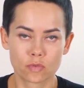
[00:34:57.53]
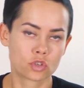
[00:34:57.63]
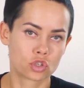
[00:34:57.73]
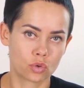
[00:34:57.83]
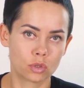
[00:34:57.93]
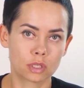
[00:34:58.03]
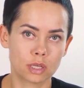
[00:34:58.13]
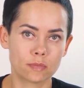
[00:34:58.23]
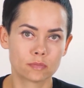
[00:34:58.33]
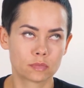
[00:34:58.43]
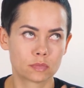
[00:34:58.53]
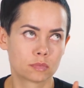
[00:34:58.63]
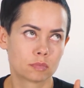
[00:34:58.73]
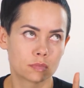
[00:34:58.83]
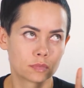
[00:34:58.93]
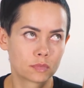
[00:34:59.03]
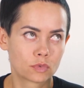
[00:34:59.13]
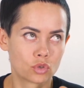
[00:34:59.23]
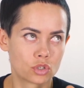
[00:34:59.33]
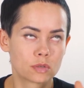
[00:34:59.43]
In light brown, the
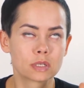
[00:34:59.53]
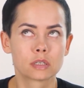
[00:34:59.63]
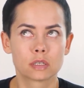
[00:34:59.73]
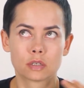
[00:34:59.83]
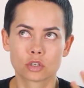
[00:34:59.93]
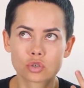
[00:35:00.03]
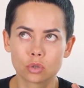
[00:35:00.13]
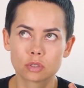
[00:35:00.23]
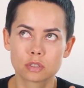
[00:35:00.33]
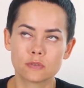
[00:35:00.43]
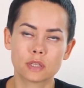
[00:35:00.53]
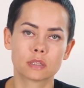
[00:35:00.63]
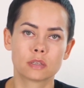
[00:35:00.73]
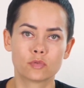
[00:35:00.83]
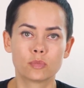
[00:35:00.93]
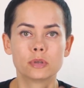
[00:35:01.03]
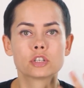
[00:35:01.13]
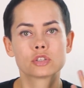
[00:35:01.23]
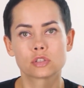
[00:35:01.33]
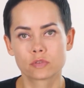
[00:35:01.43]
base is yellow. The yellow color is